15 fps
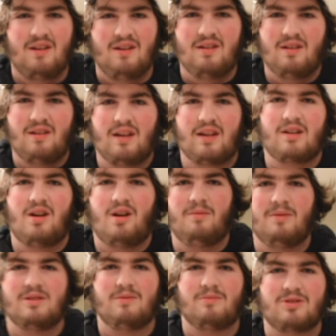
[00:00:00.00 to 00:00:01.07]
we should have made
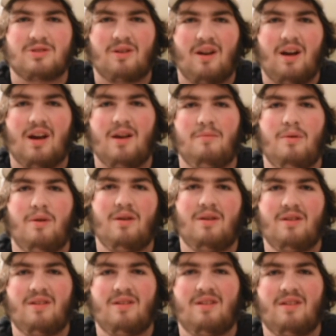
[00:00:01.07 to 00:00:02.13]
it like a longer
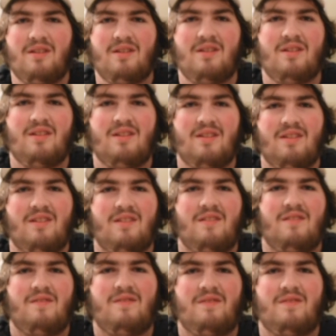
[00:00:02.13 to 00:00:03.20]
lick. We should have said you
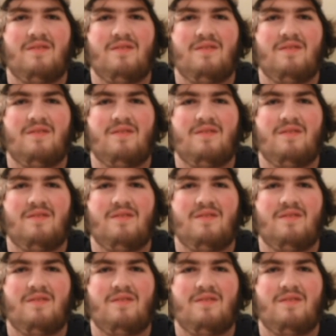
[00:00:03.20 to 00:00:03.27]
had to